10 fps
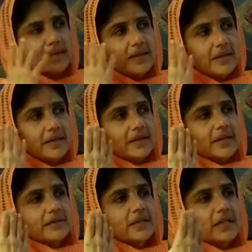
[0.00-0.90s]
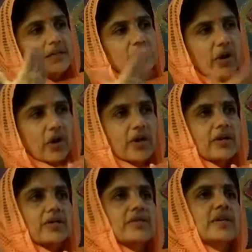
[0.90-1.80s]
the the joy
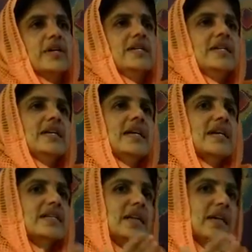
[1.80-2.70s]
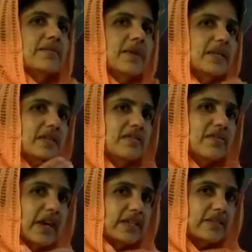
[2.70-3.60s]
of learning can take away the
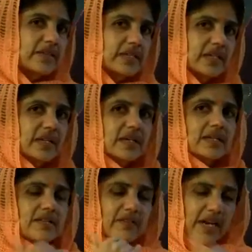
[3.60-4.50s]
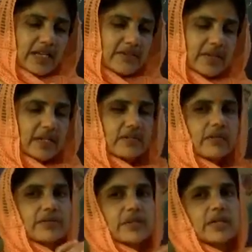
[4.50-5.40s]
effectivity the effectiveness
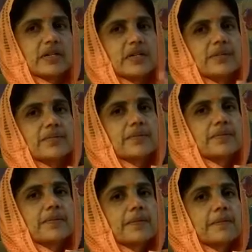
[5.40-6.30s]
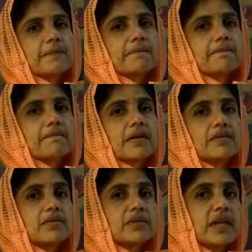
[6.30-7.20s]
of the learning
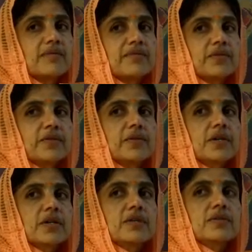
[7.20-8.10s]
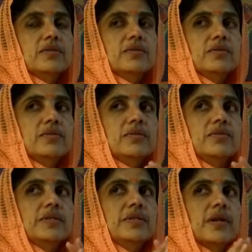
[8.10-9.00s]
and so therefore to, to
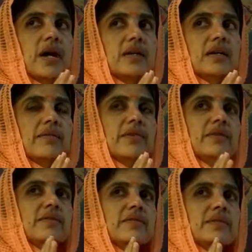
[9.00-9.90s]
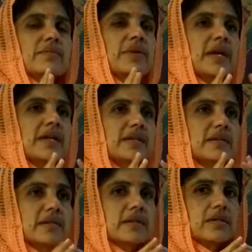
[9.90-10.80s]
we start everything with a prayer
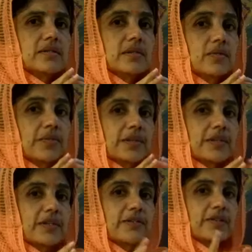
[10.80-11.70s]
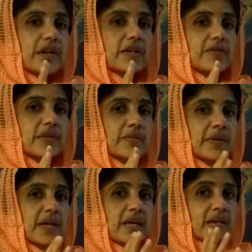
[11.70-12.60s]
the upanishad starts with a
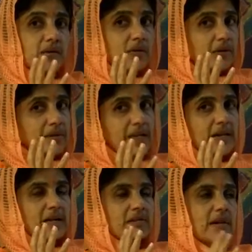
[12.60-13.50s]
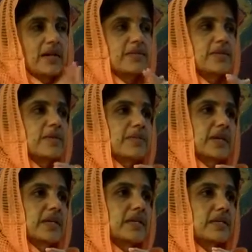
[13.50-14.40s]
prayer the whole veda starts with a
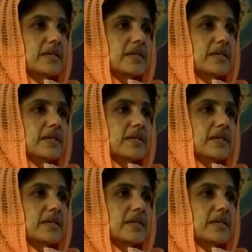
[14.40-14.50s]
prayer